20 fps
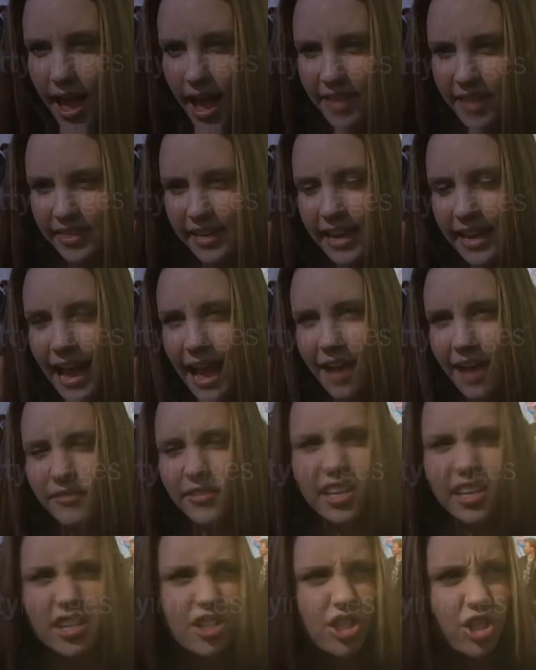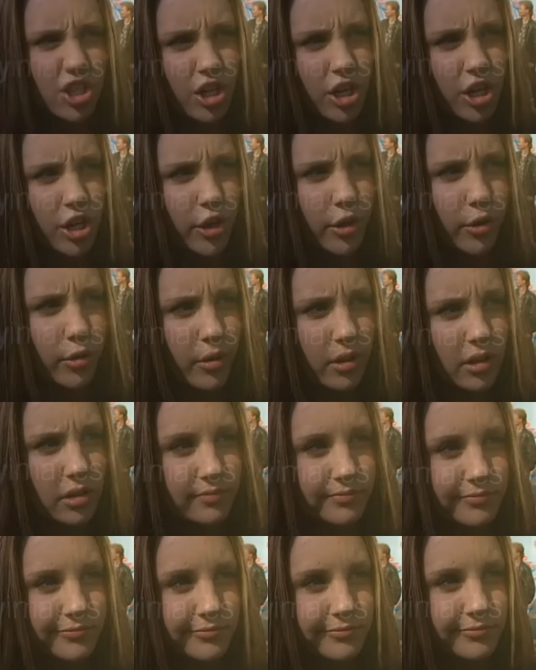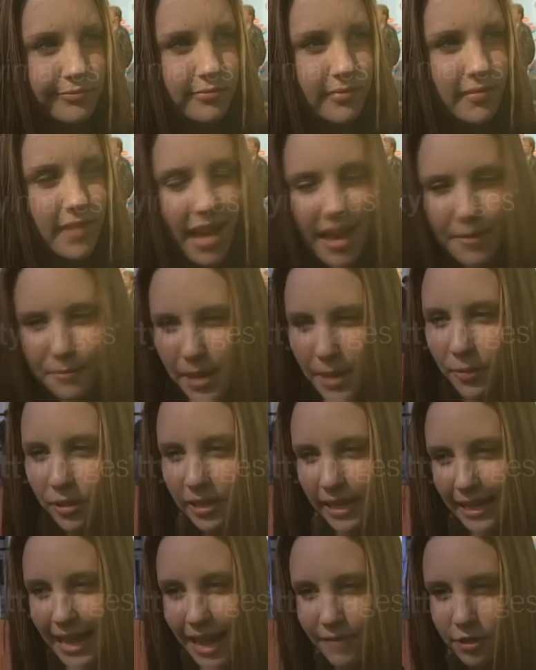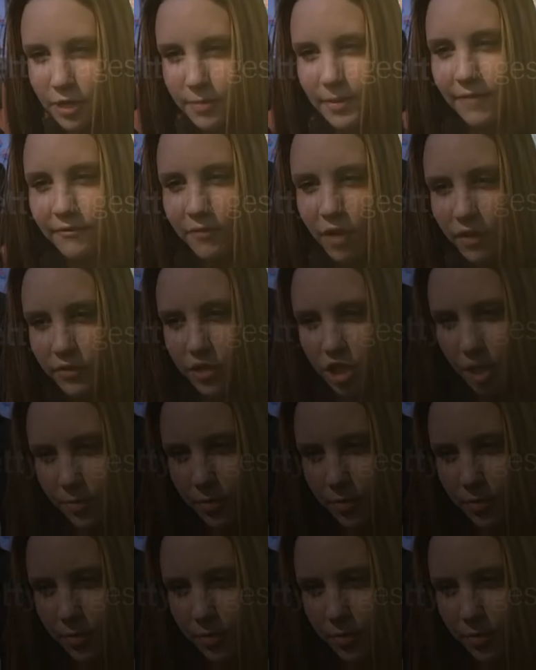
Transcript: think having to. Oh, it's people like having to be involved in your